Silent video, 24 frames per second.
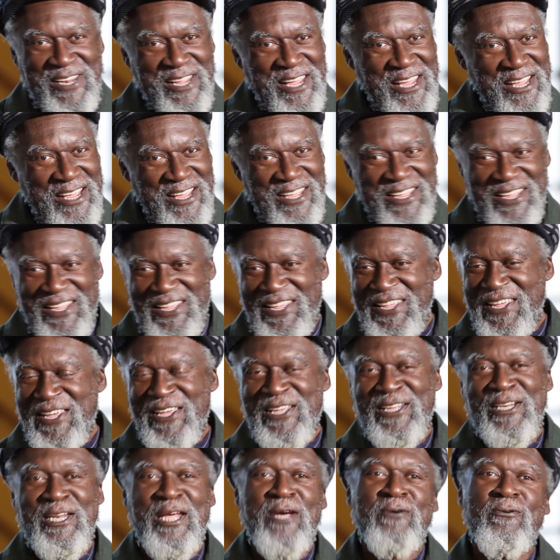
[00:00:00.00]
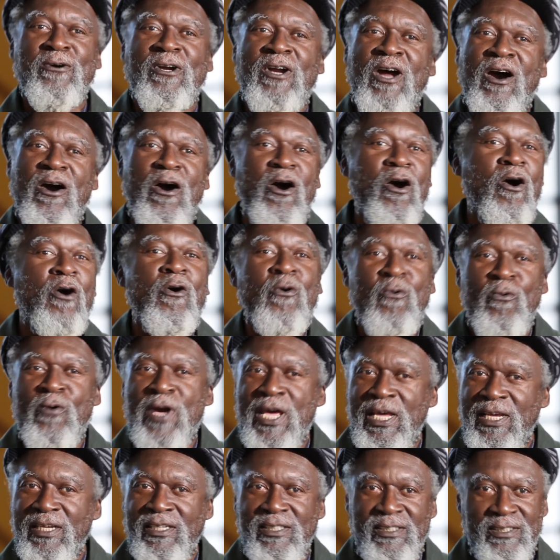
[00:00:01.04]
they would
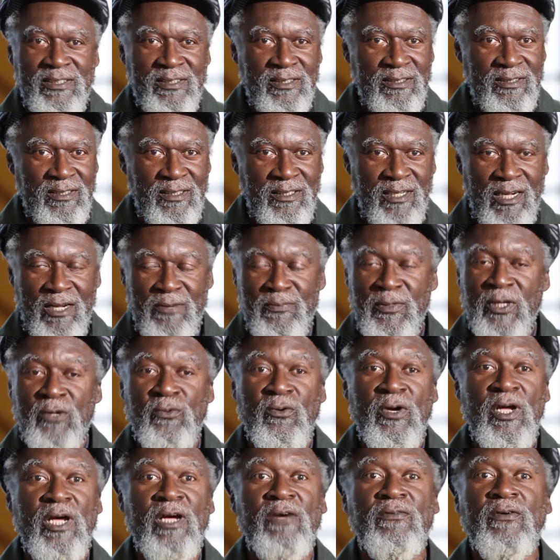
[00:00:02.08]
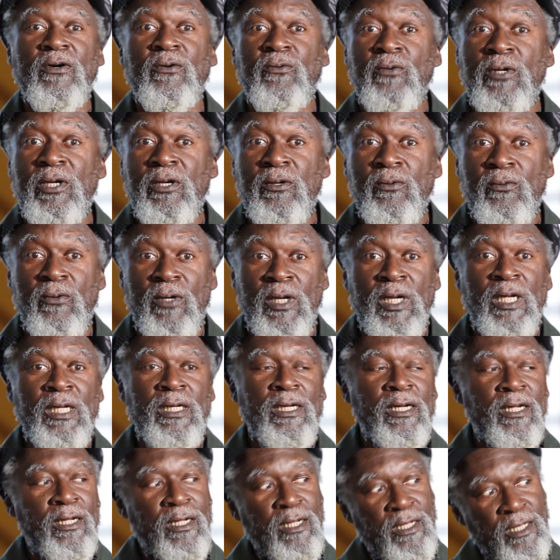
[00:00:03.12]
always, I mean, wherever we went,
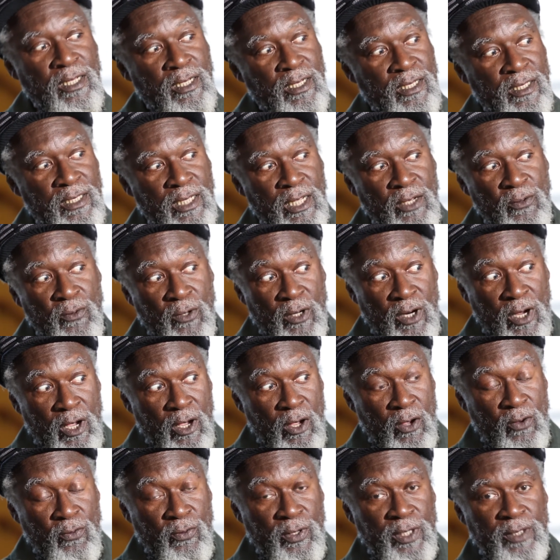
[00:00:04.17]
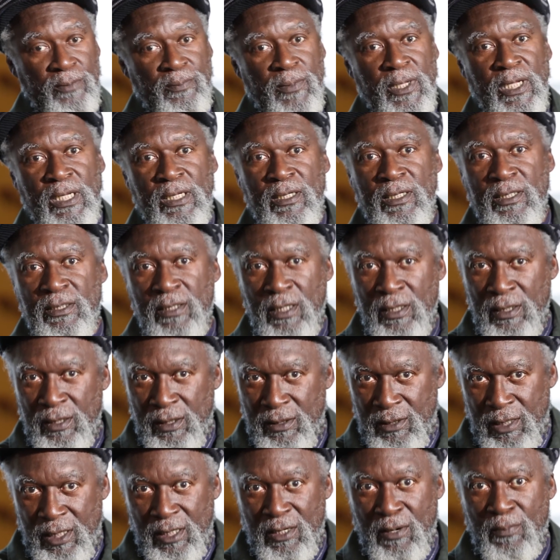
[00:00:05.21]
they would always be in
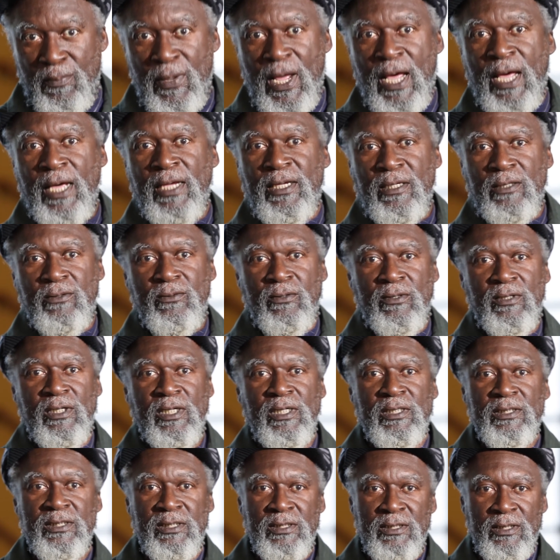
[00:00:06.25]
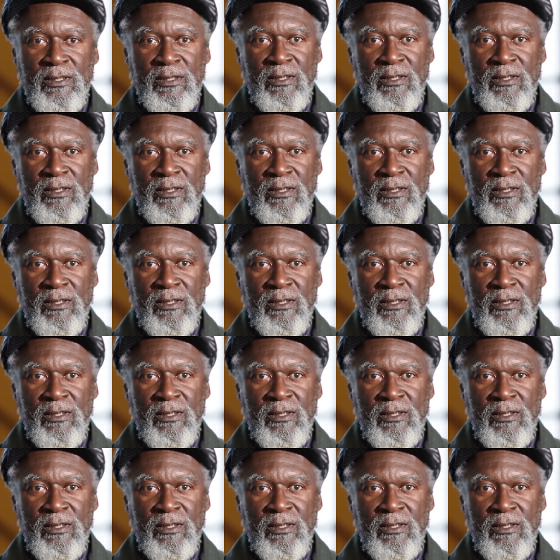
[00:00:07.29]
the back with us.